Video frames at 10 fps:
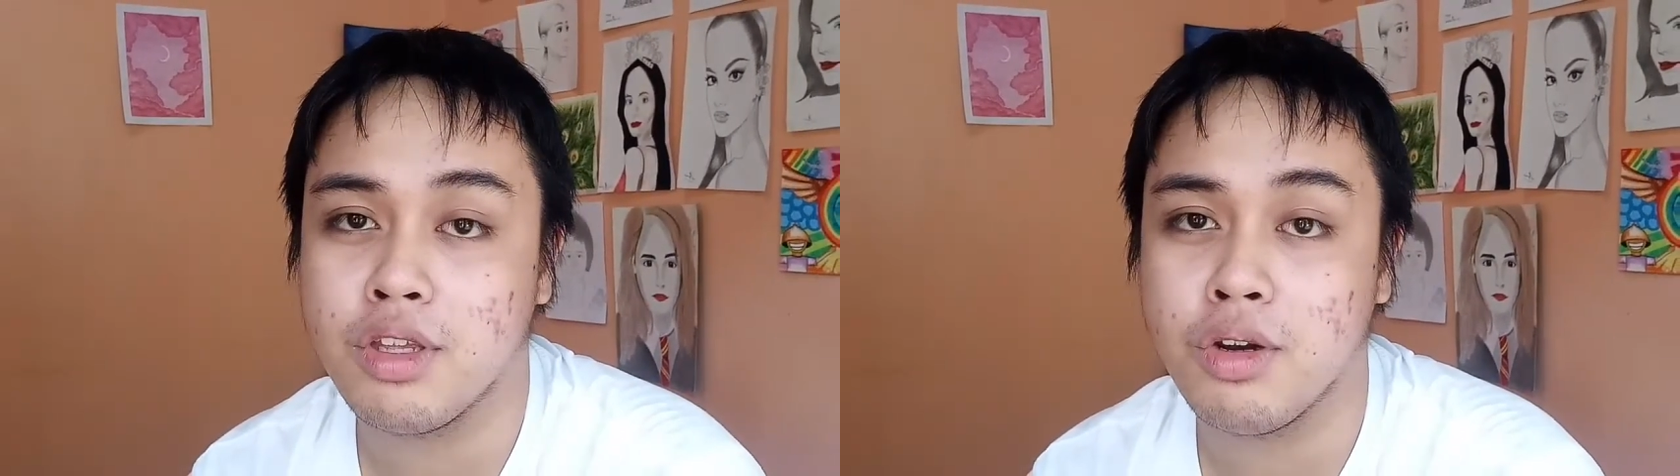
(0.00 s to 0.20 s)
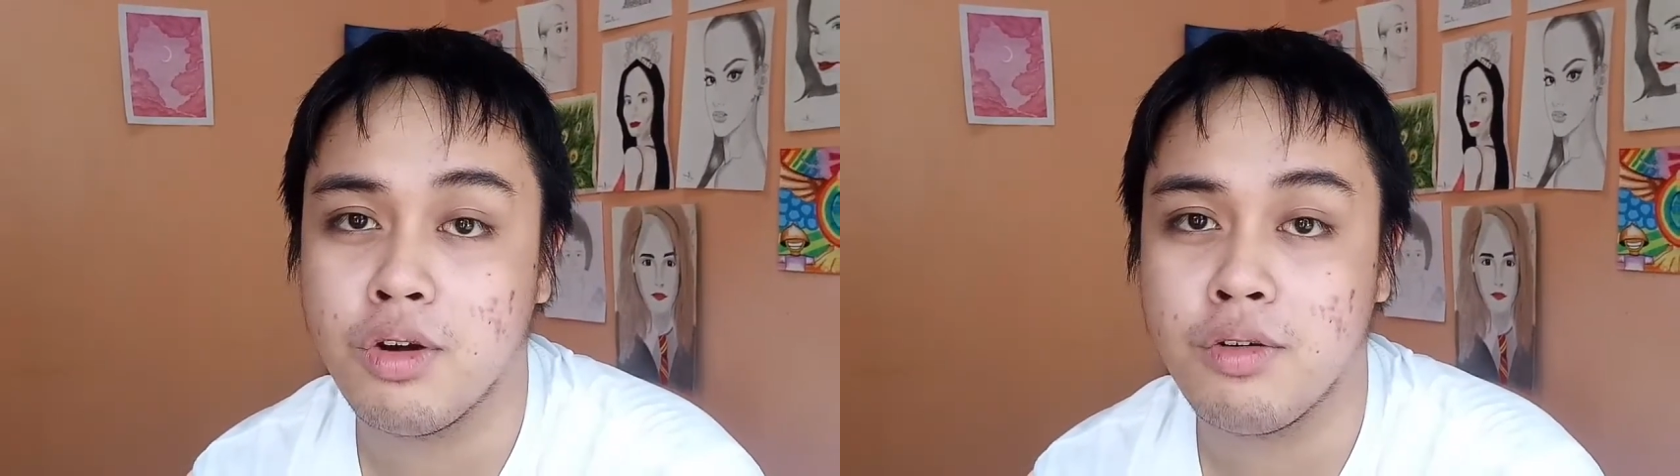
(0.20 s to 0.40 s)

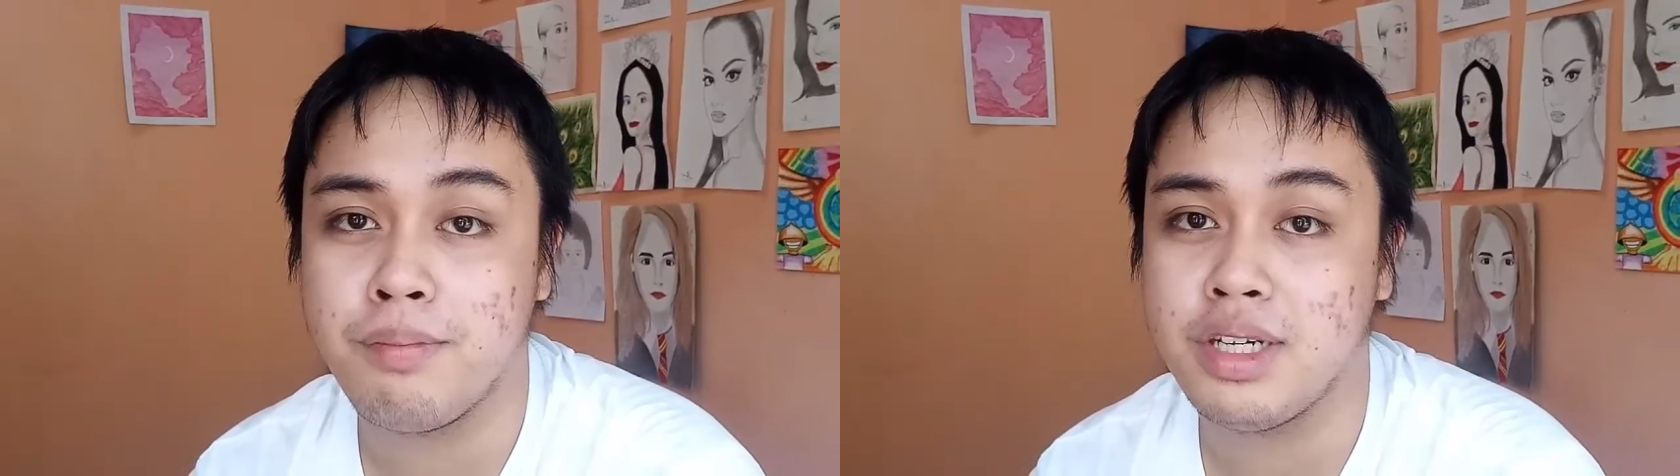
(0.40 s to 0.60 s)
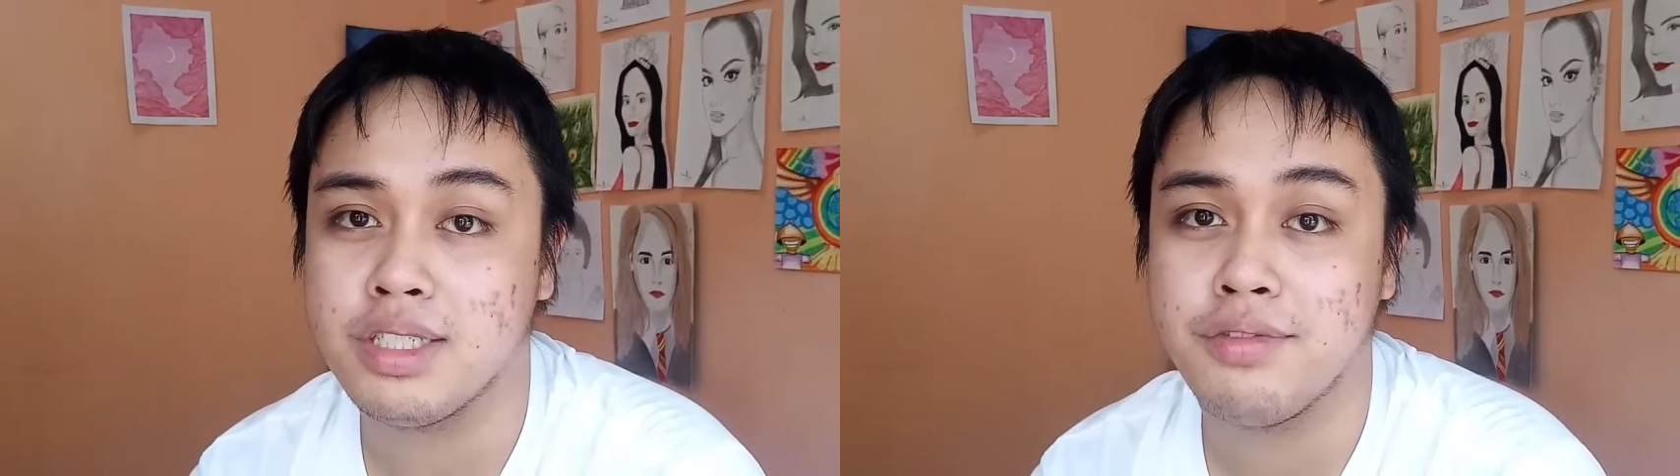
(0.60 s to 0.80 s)
you know,
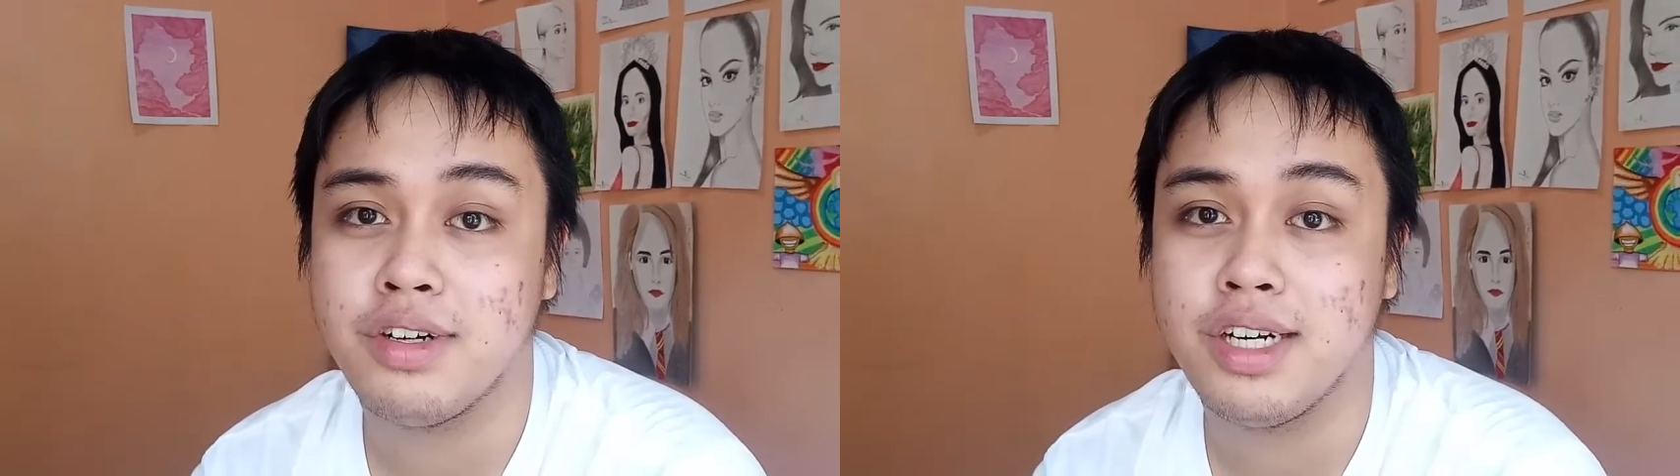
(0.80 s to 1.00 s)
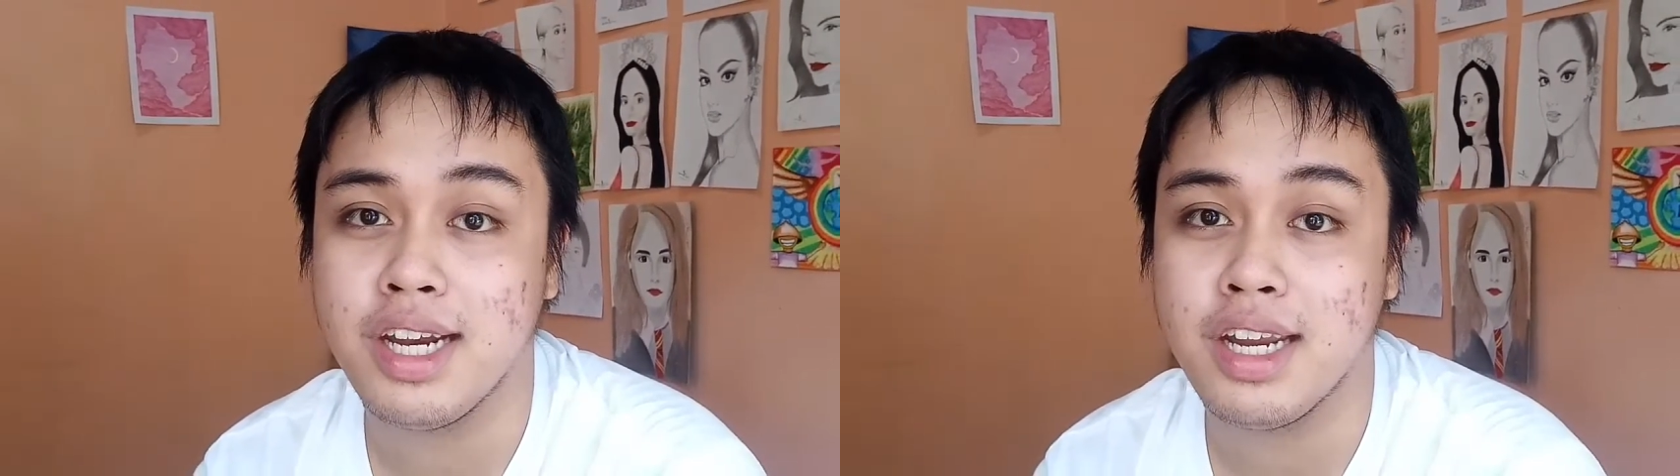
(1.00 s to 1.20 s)

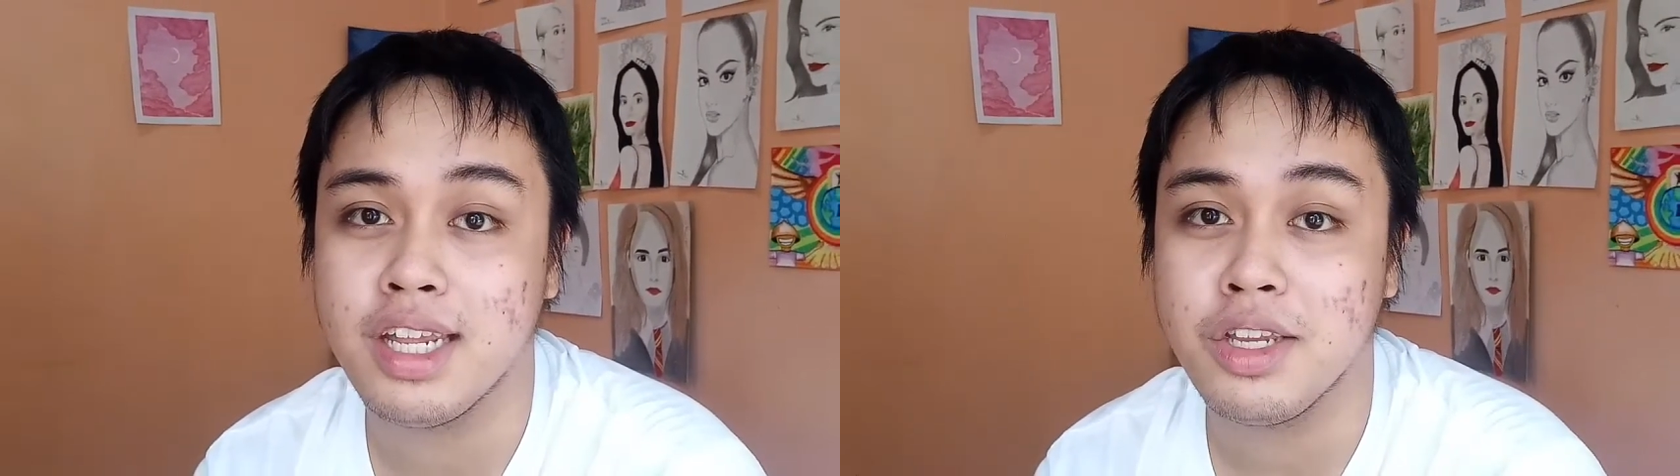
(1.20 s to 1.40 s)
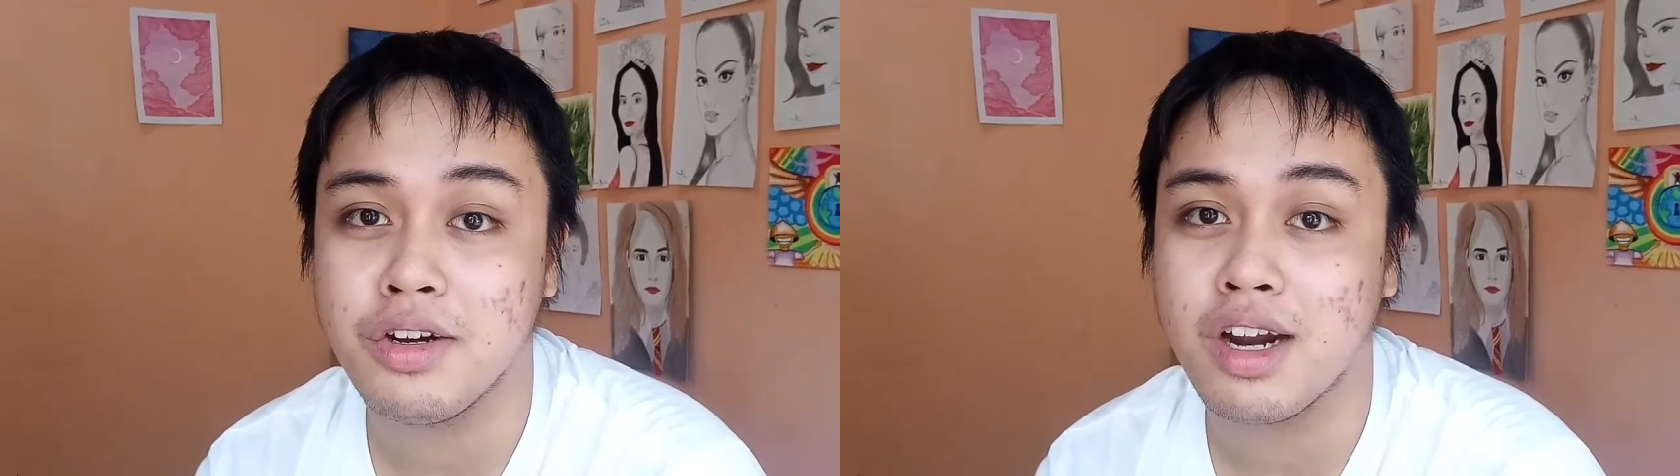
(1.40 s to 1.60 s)
persevering
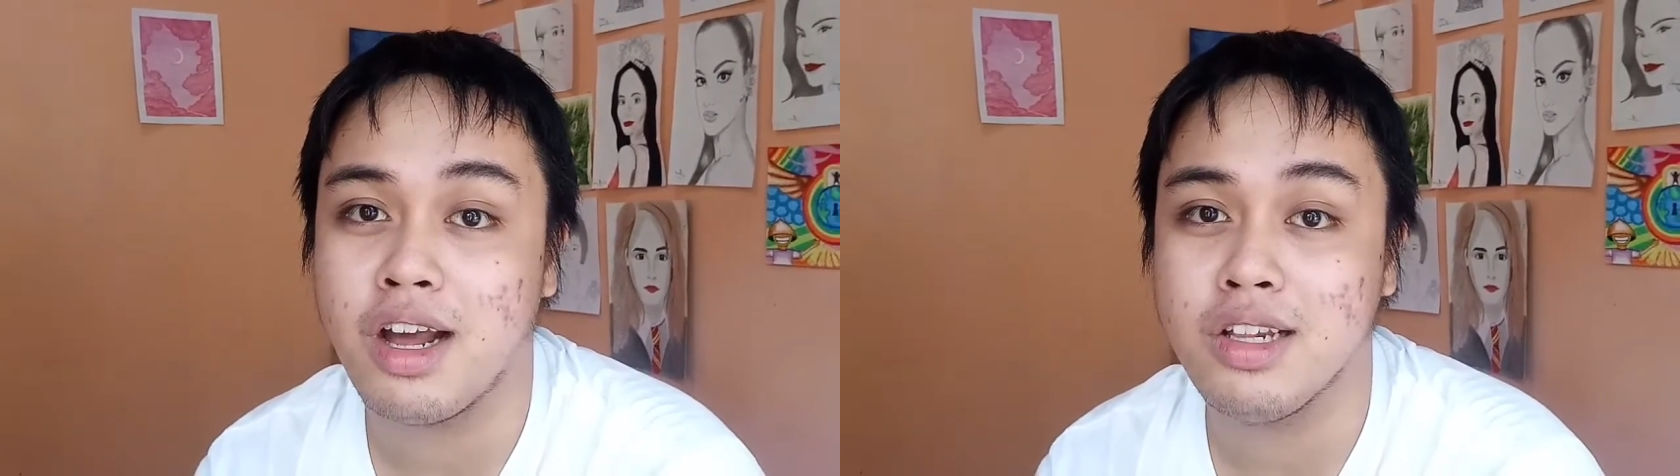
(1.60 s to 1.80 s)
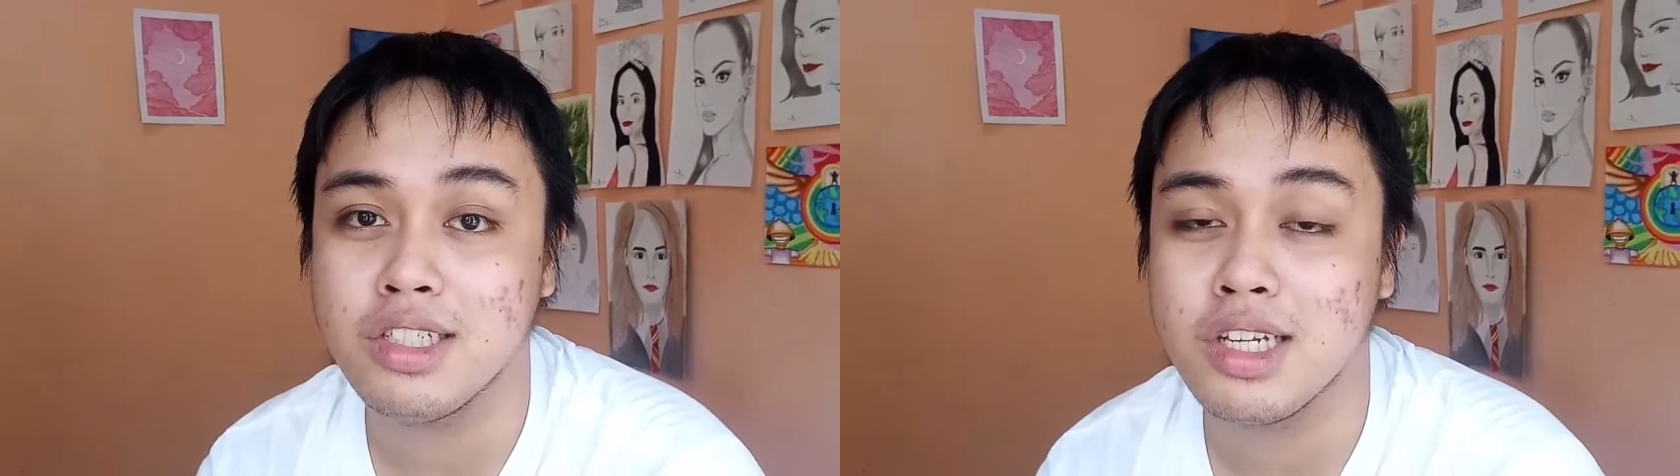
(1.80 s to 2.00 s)
in your
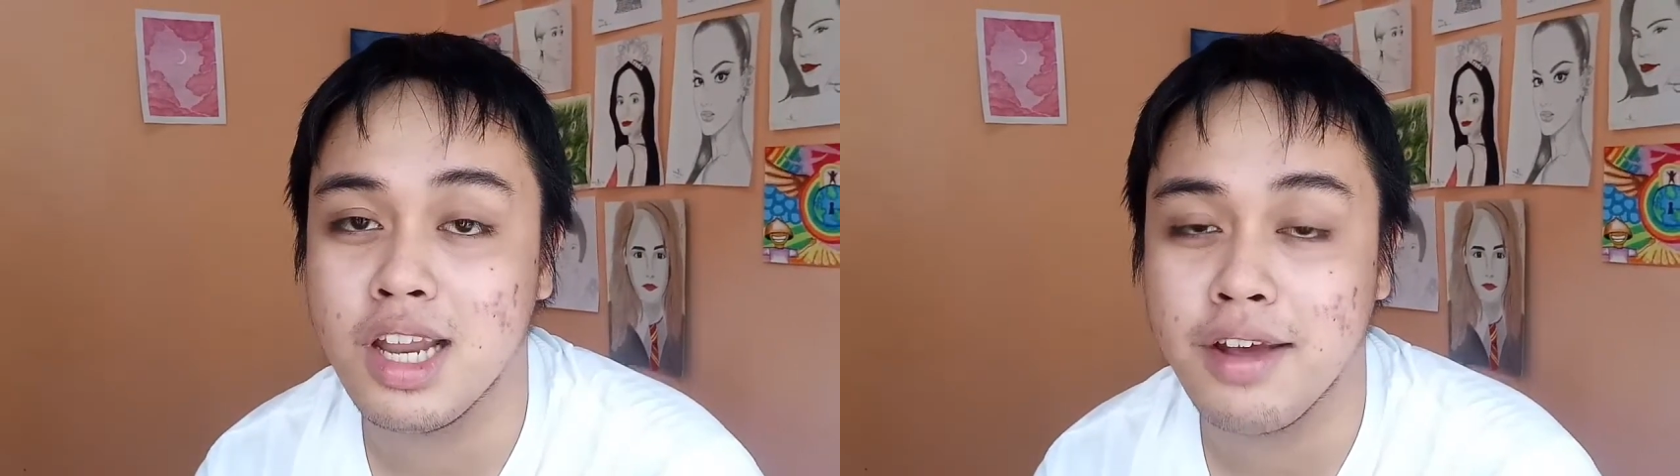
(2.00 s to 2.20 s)
college